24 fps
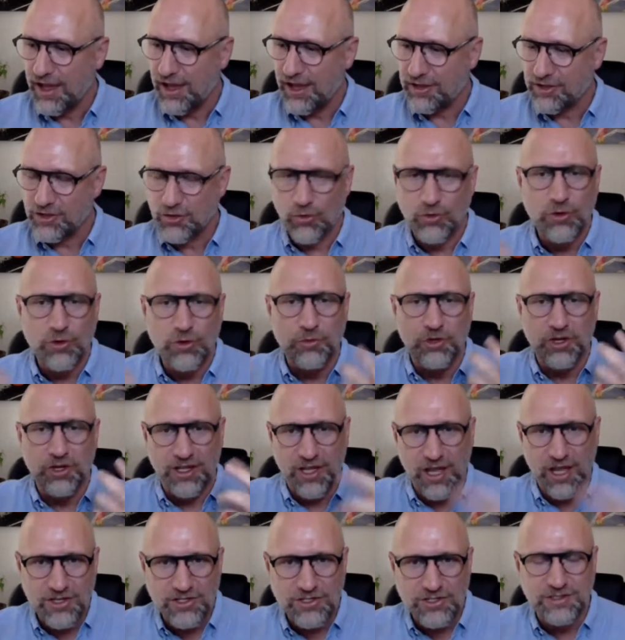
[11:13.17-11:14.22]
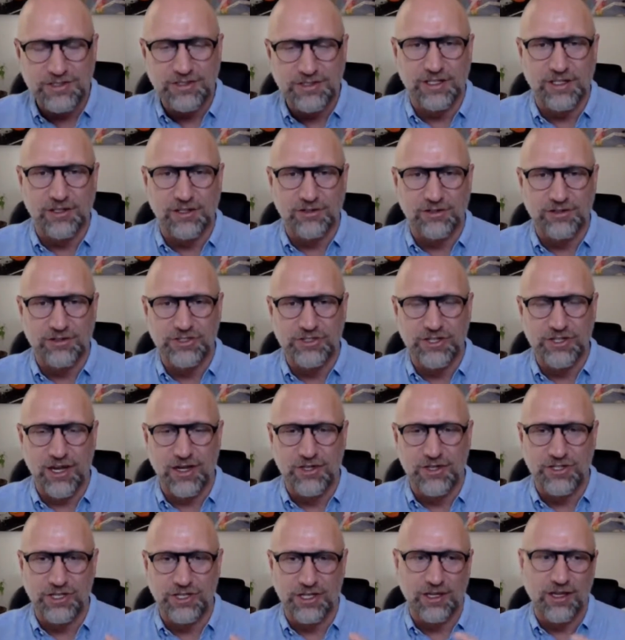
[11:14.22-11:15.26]
your communication skills
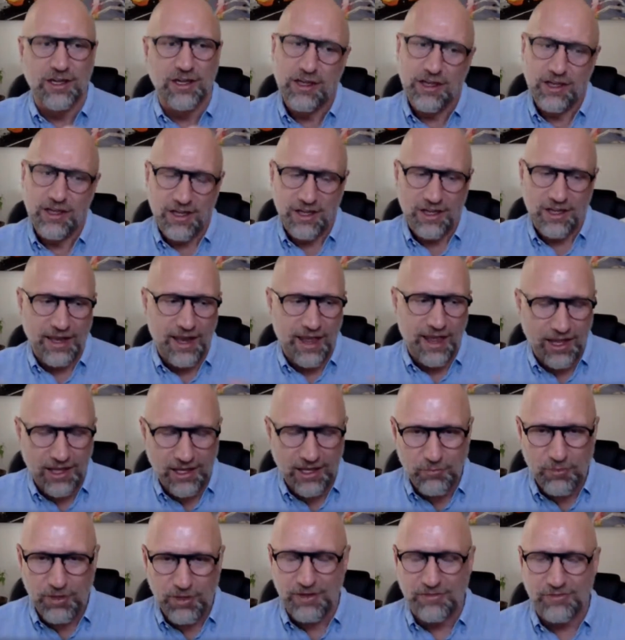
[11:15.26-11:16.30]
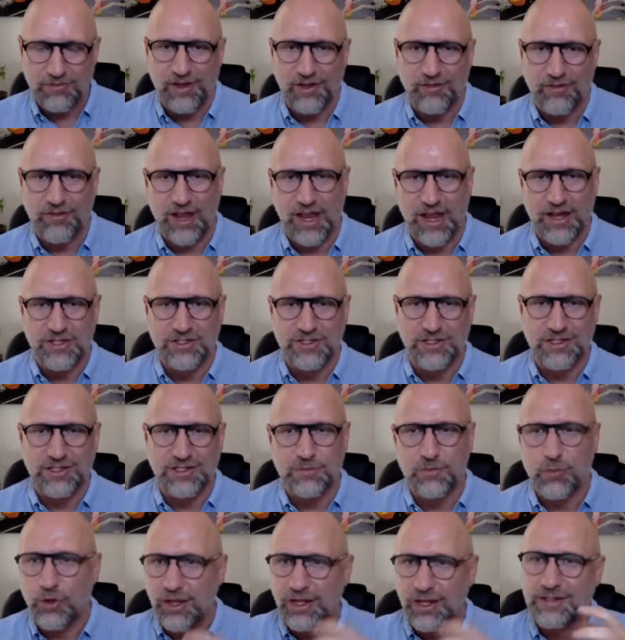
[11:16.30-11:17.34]
changing, laying better foundations,
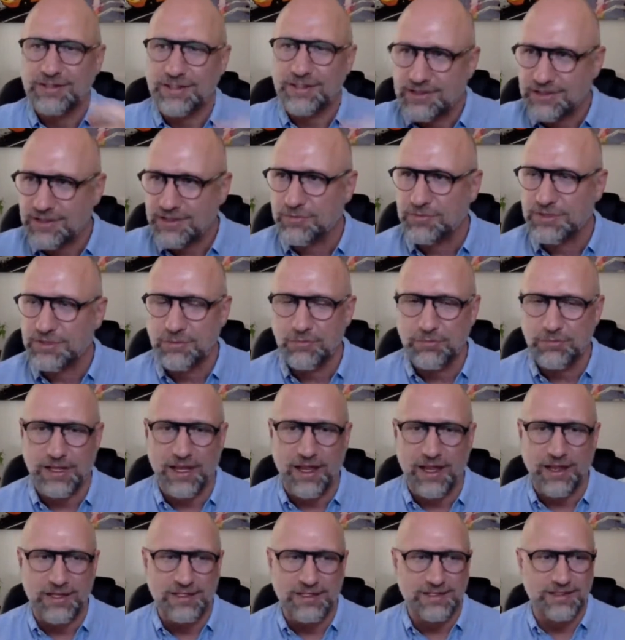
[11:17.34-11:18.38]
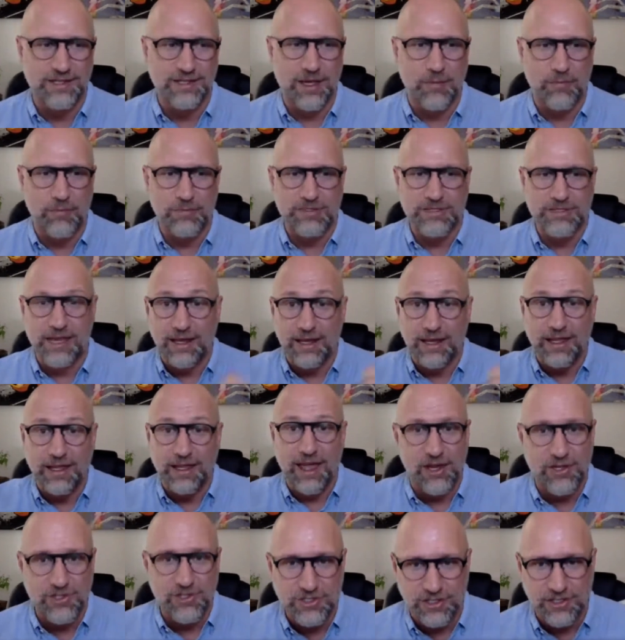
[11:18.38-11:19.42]
putting systems in place,
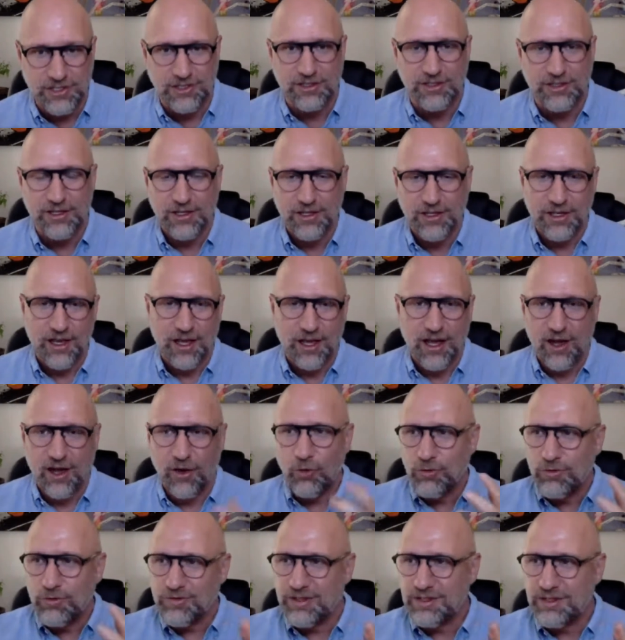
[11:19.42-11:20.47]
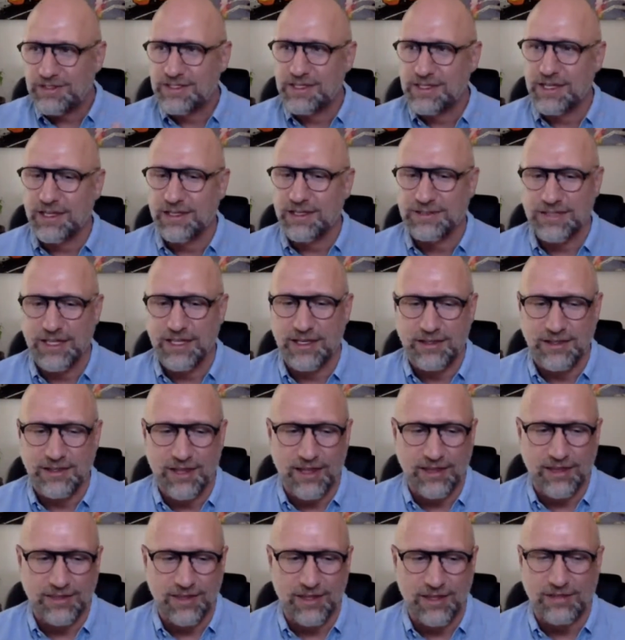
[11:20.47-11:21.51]
delegation, all of these things
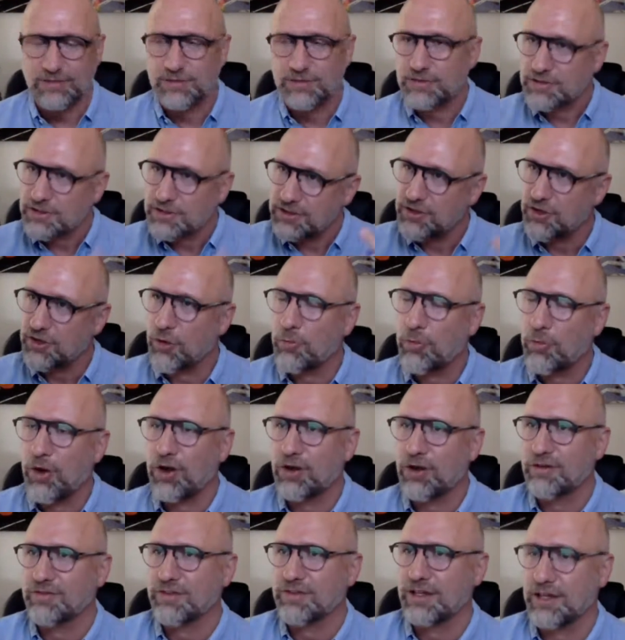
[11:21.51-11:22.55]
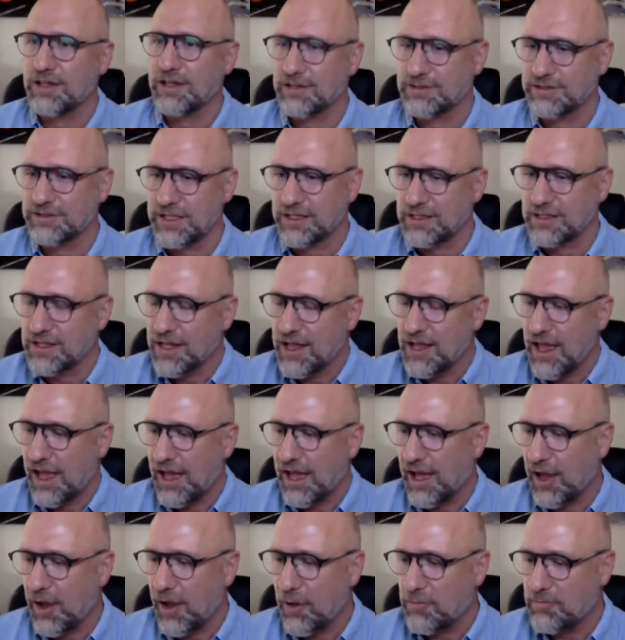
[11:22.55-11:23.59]
that's part of the ELD.
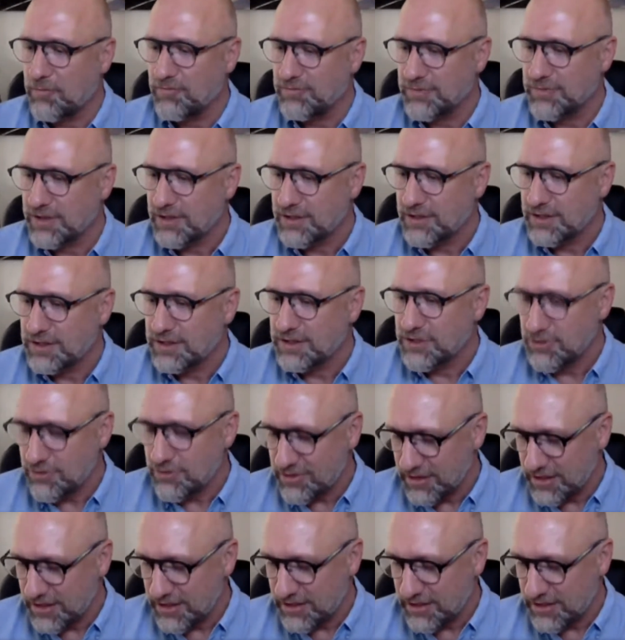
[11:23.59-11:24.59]
Do you think